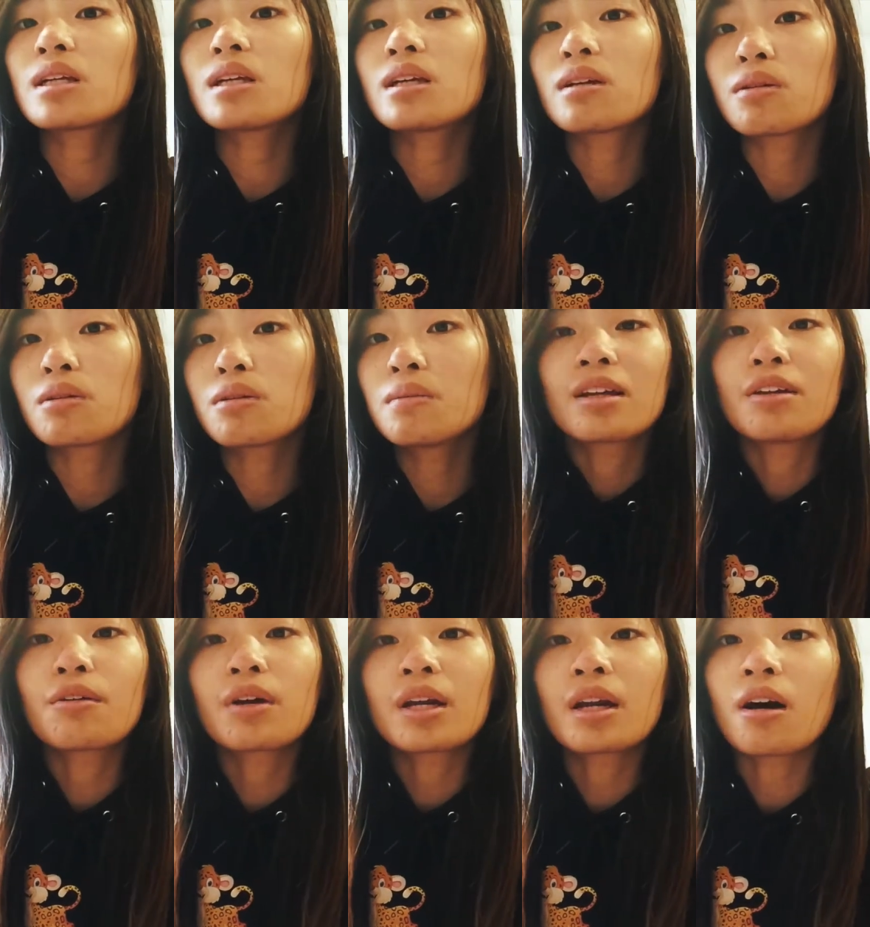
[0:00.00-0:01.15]
to you. You
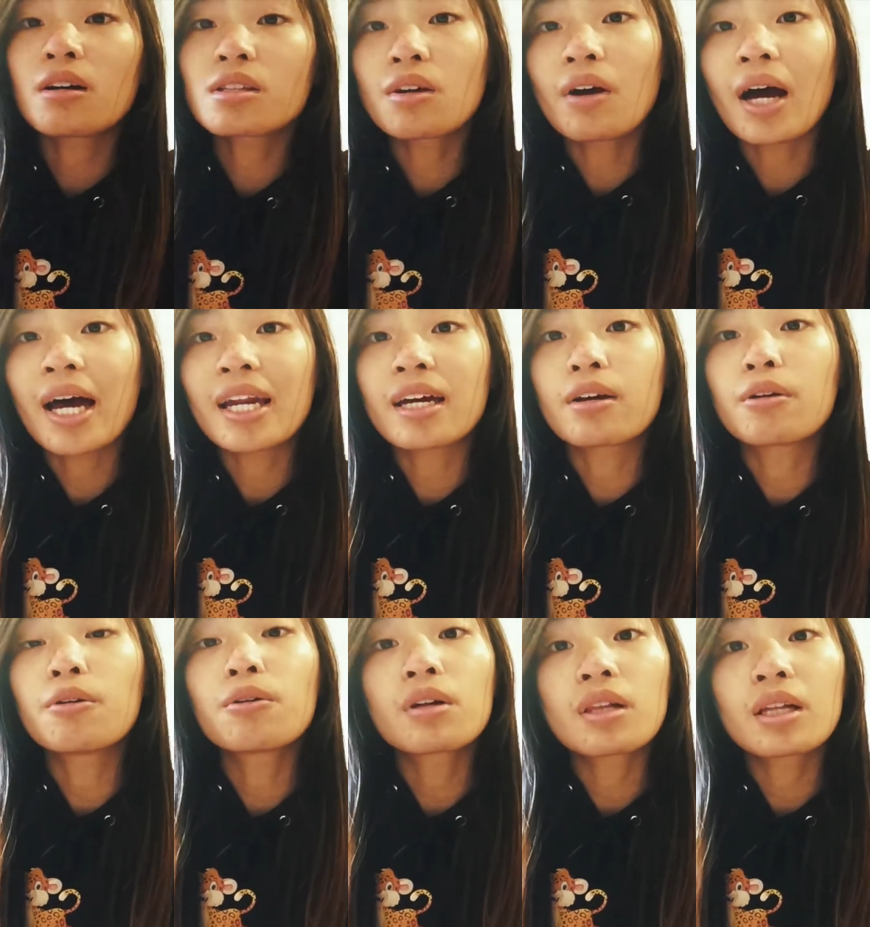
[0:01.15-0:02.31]
can also add a
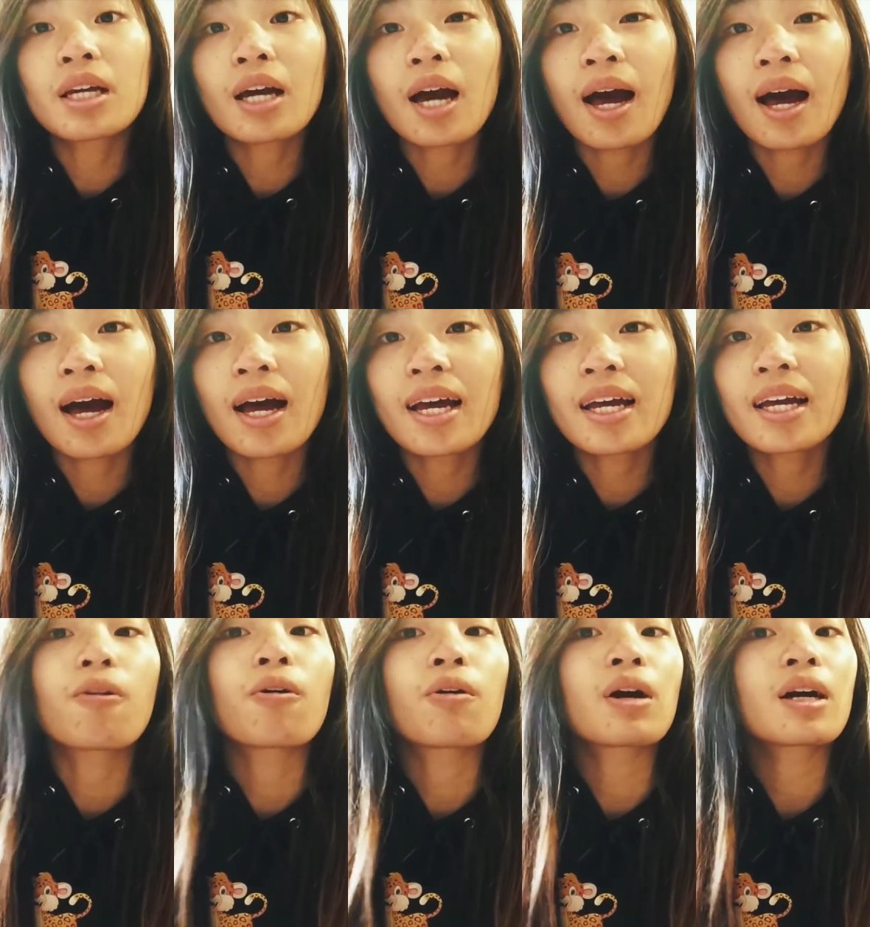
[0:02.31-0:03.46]
googly eye
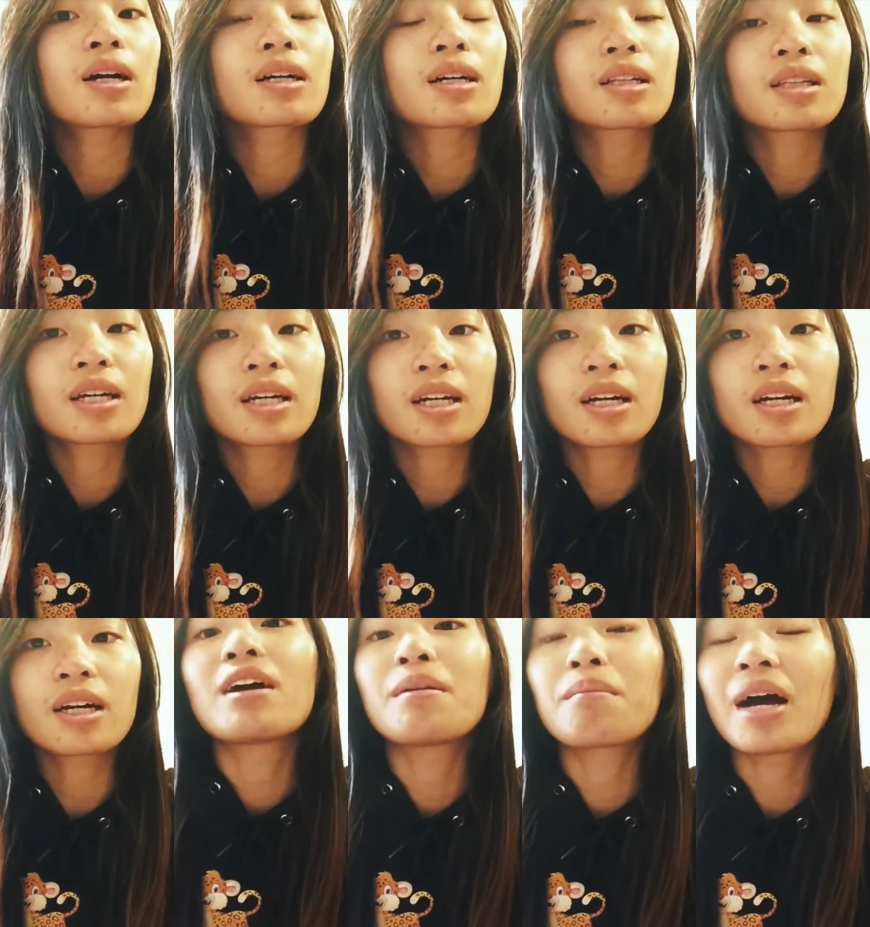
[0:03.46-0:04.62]
or glitter.
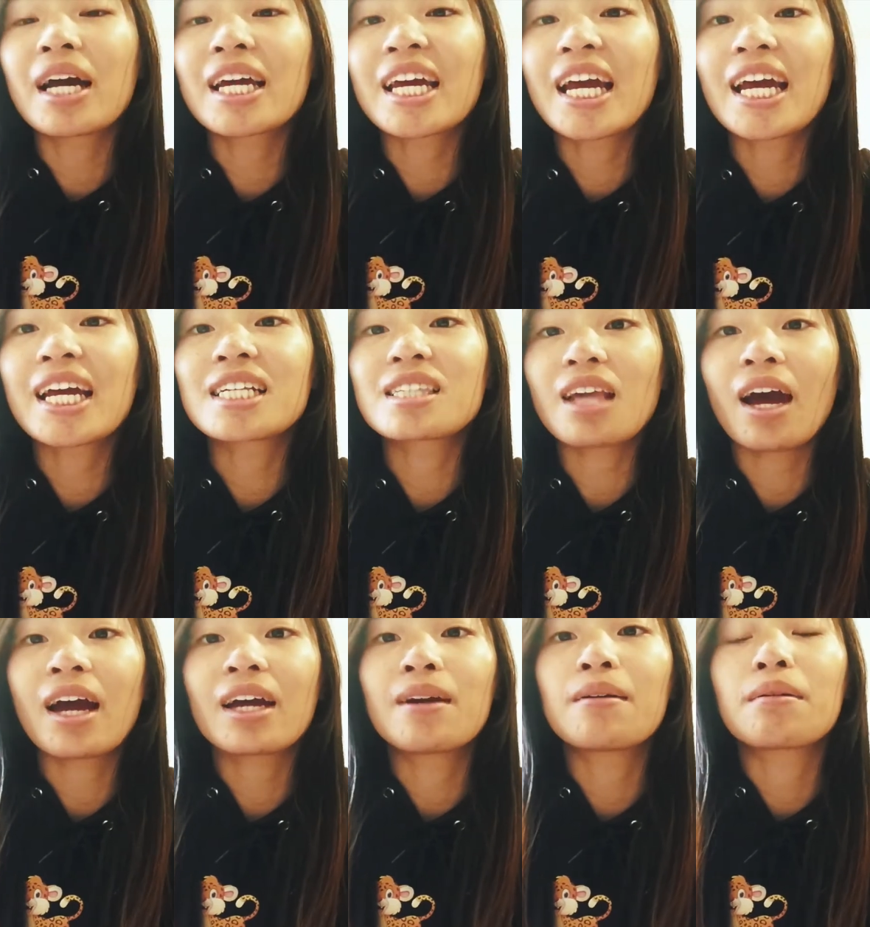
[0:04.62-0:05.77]
In my case,
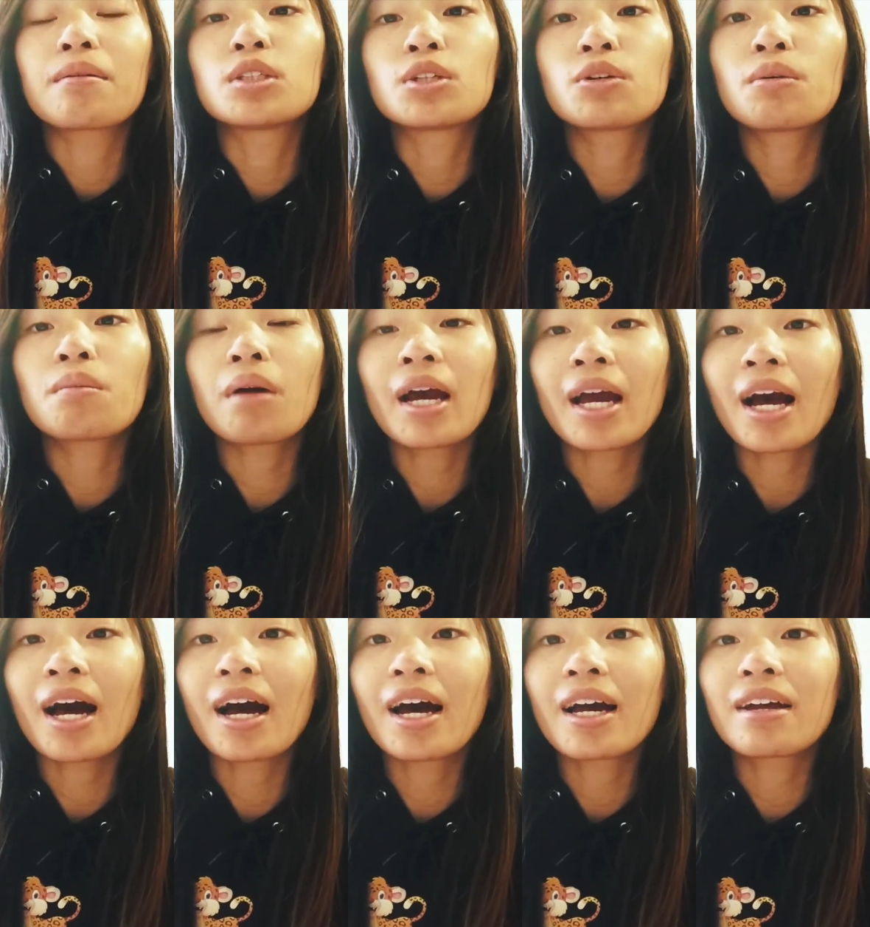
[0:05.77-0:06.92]
I drew my
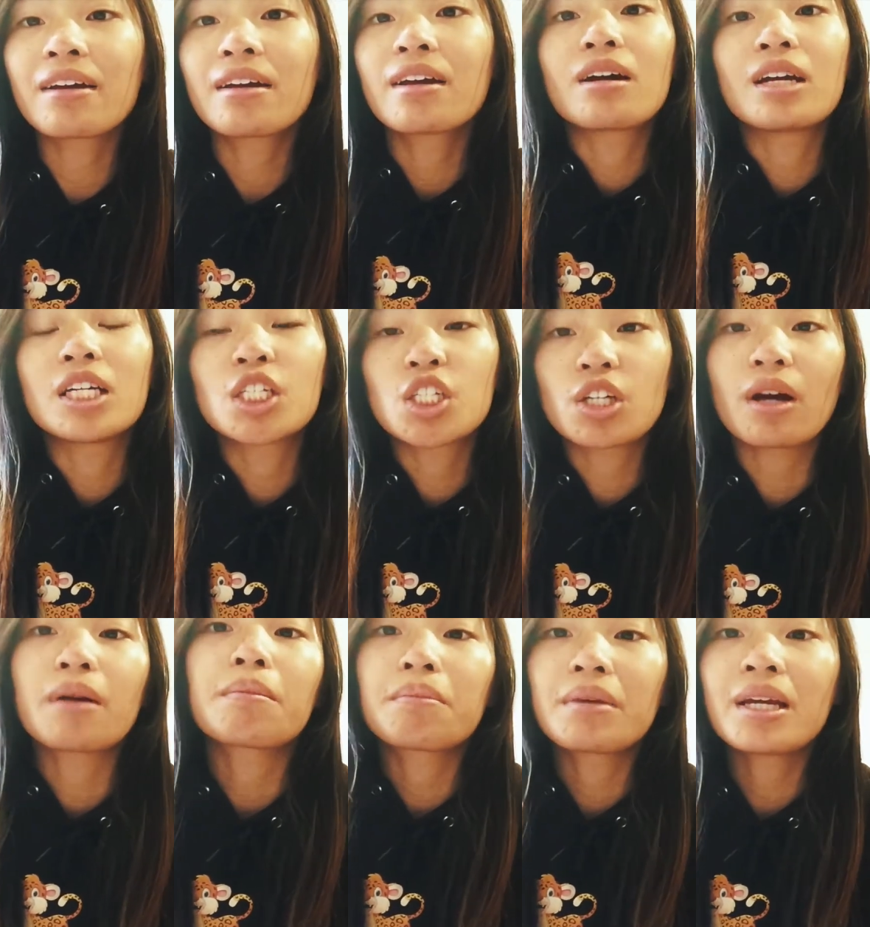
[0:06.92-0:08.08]
eye in
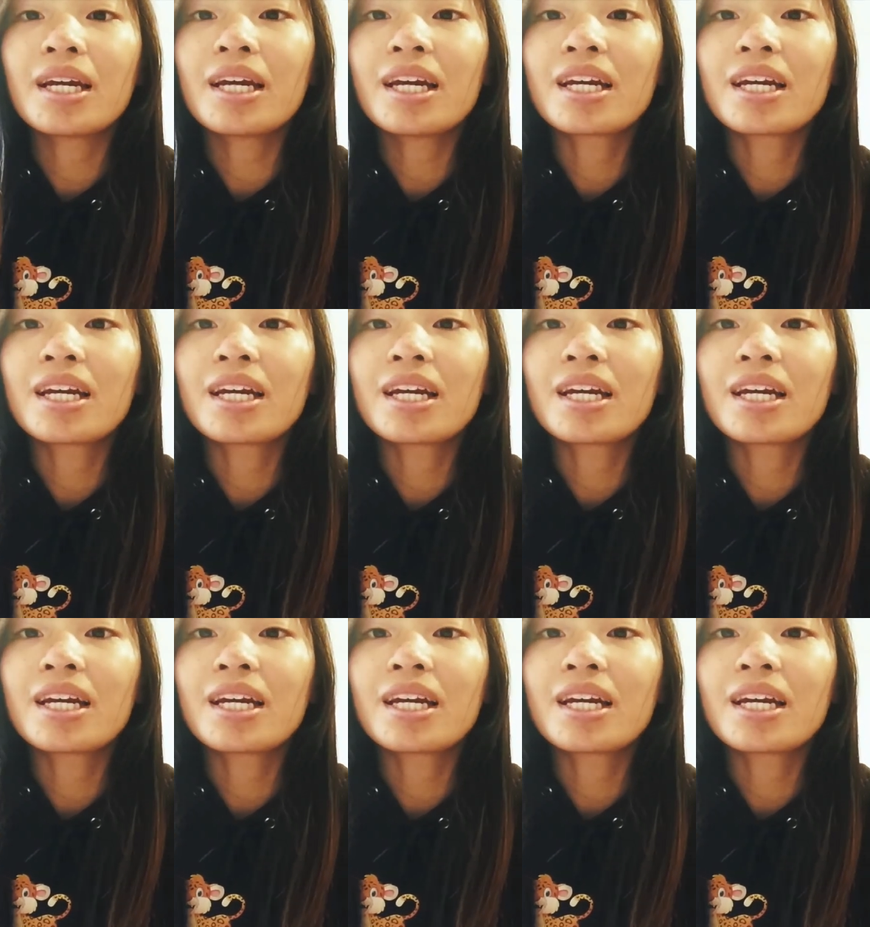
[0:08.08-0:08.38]
Sharpie.